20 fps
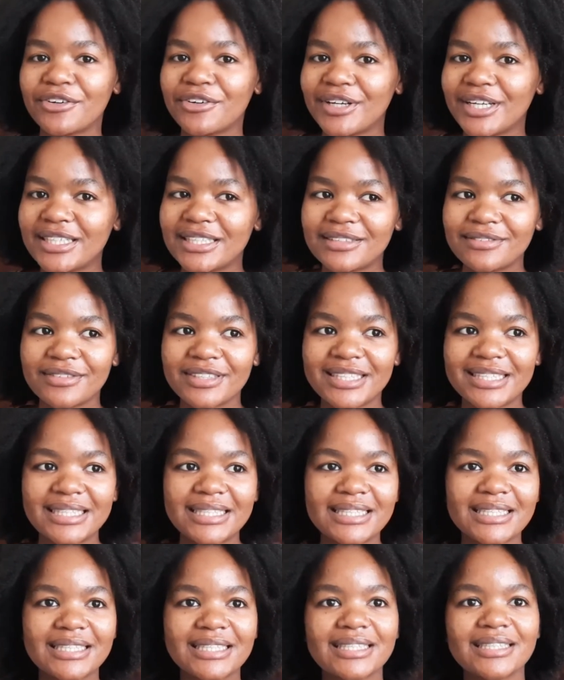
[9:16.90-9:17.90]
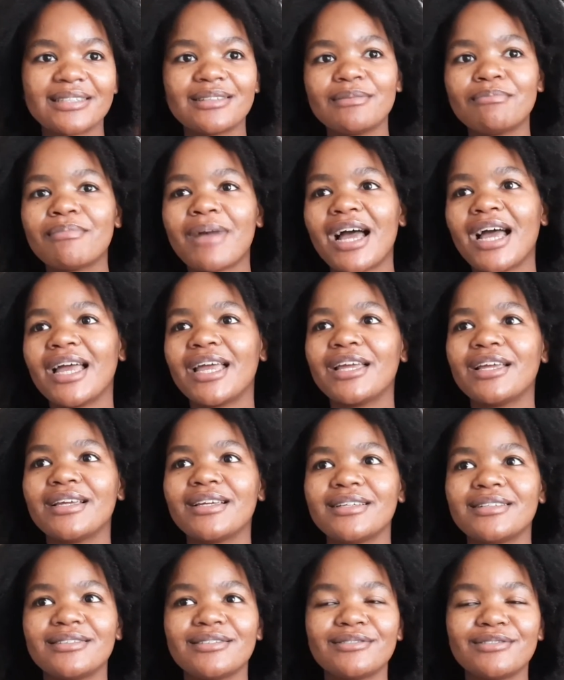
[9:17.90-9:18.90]
creativity,
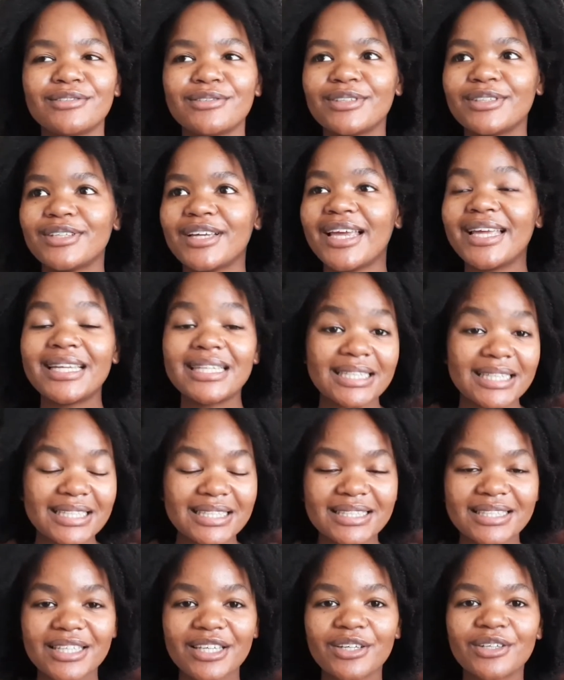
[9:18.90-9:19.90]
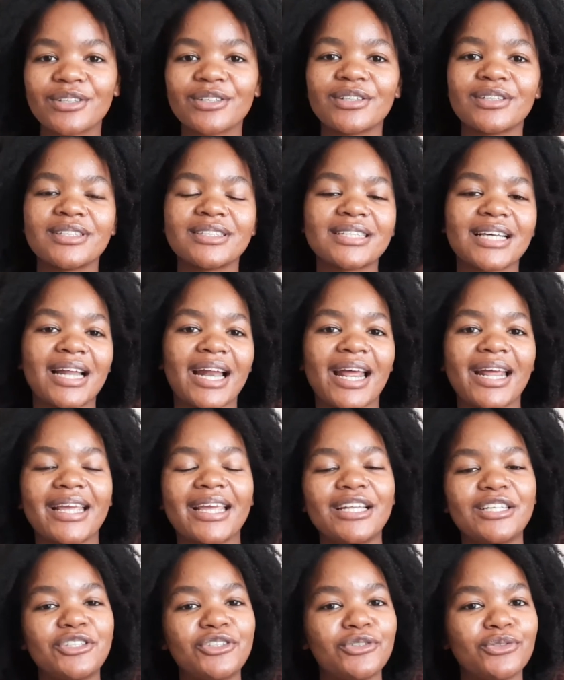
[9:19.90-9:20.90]
my editing skills, and I
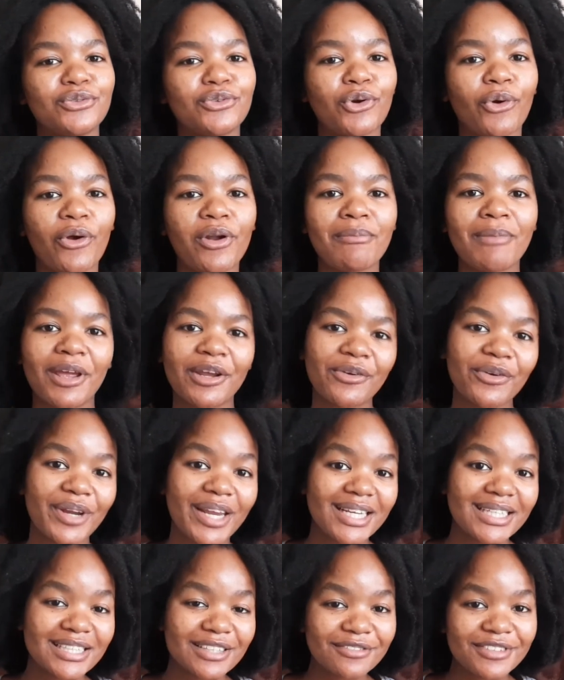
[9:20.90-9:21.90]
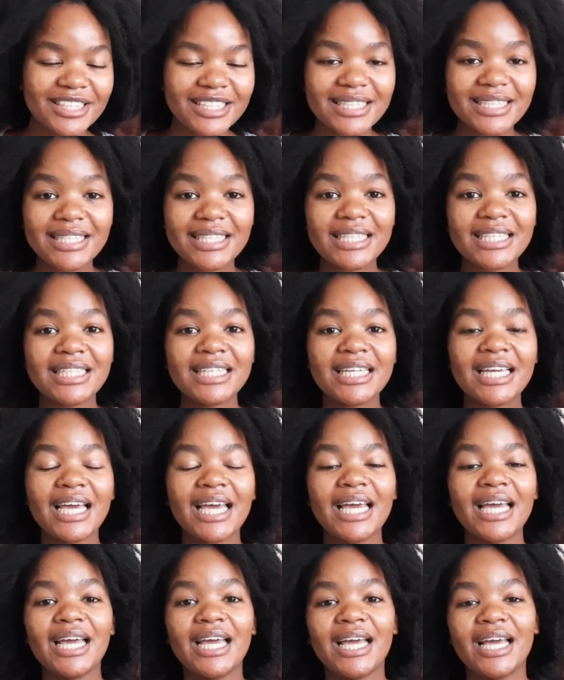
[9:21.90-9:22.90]
get to throw in my creativity.
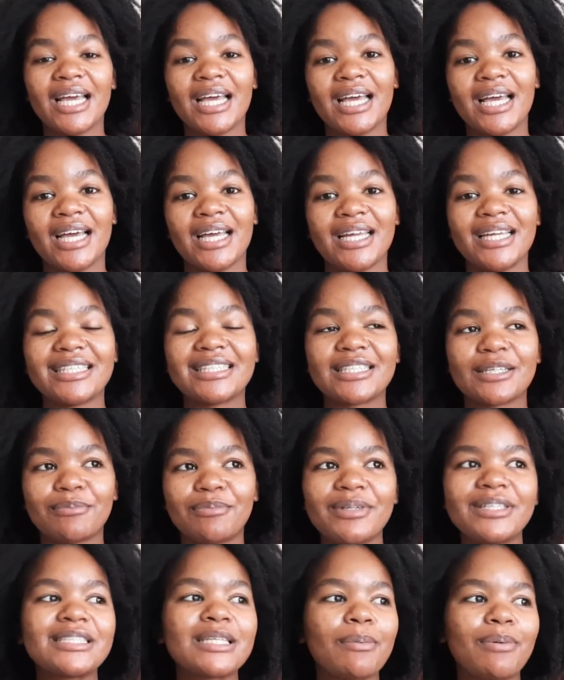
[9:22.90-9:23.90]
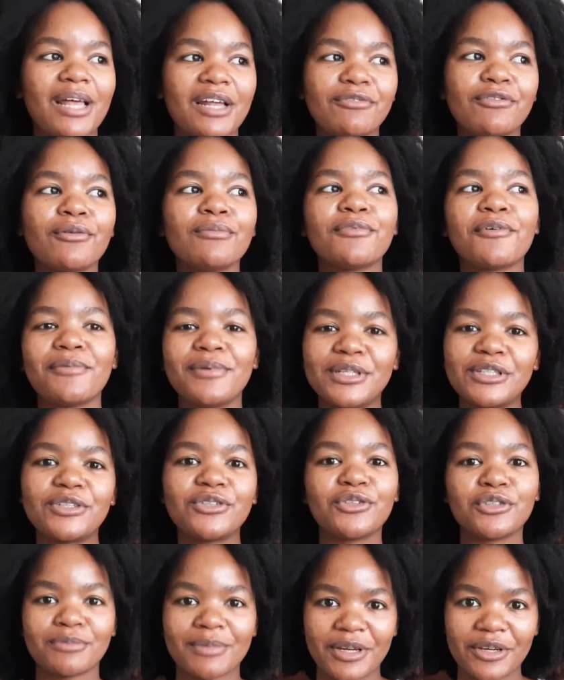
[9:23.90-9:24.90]
It's a platform for me to
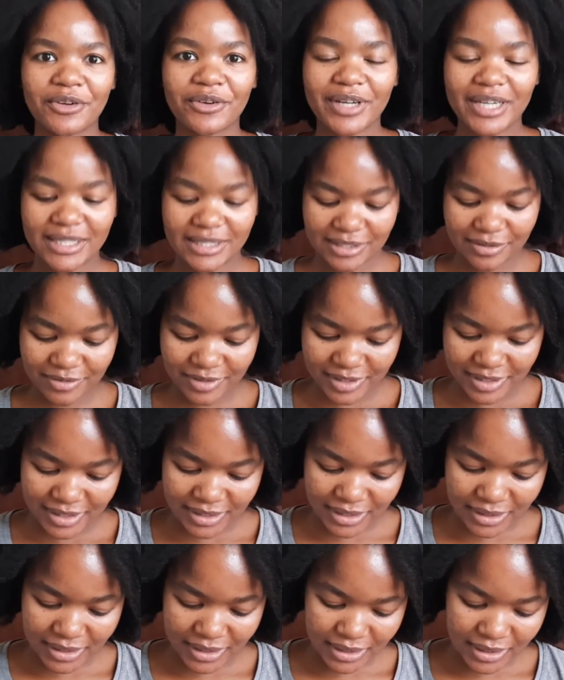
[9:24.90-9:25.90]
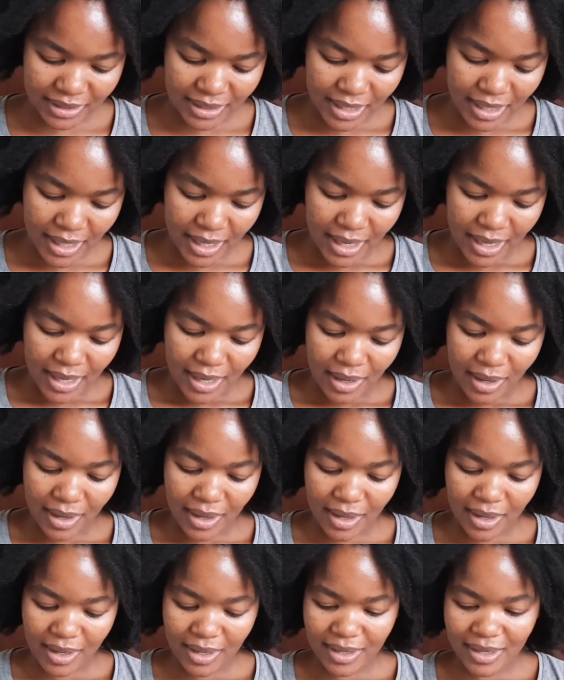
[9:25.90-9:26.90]
use my creativity,
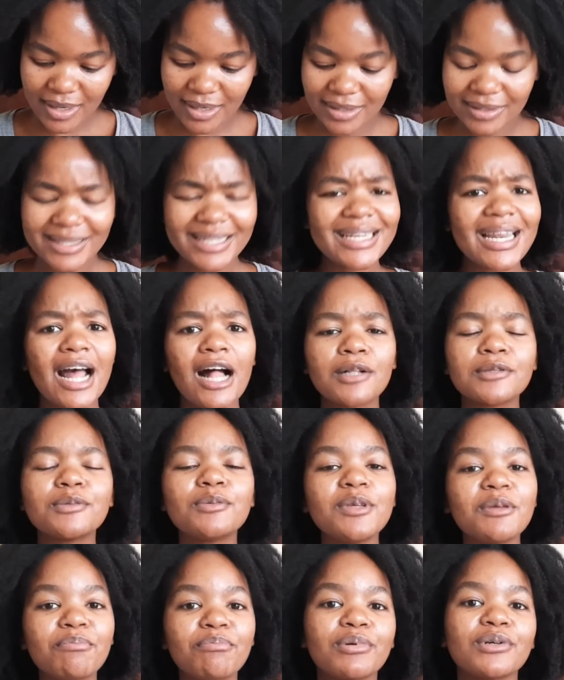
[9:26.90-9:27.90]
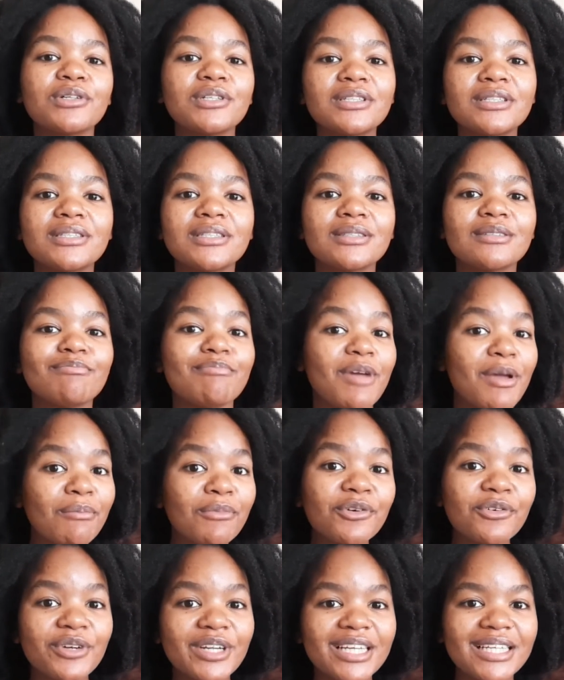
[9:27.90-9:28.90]
and it helps me build
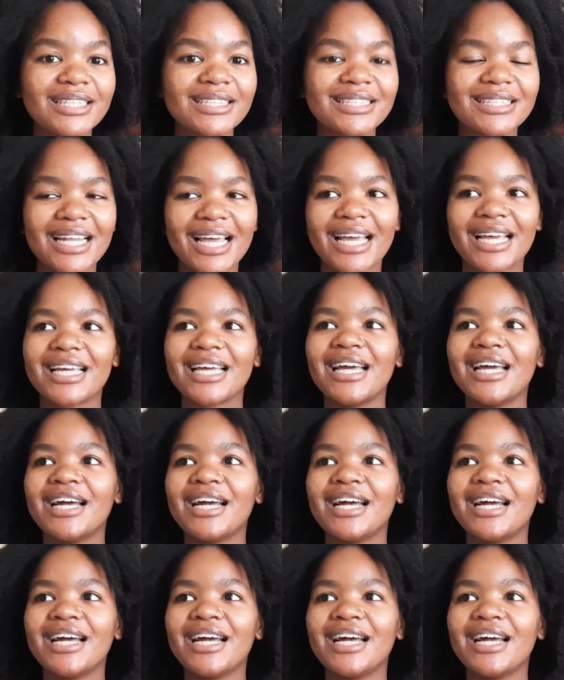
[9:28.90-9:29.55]
memories. Like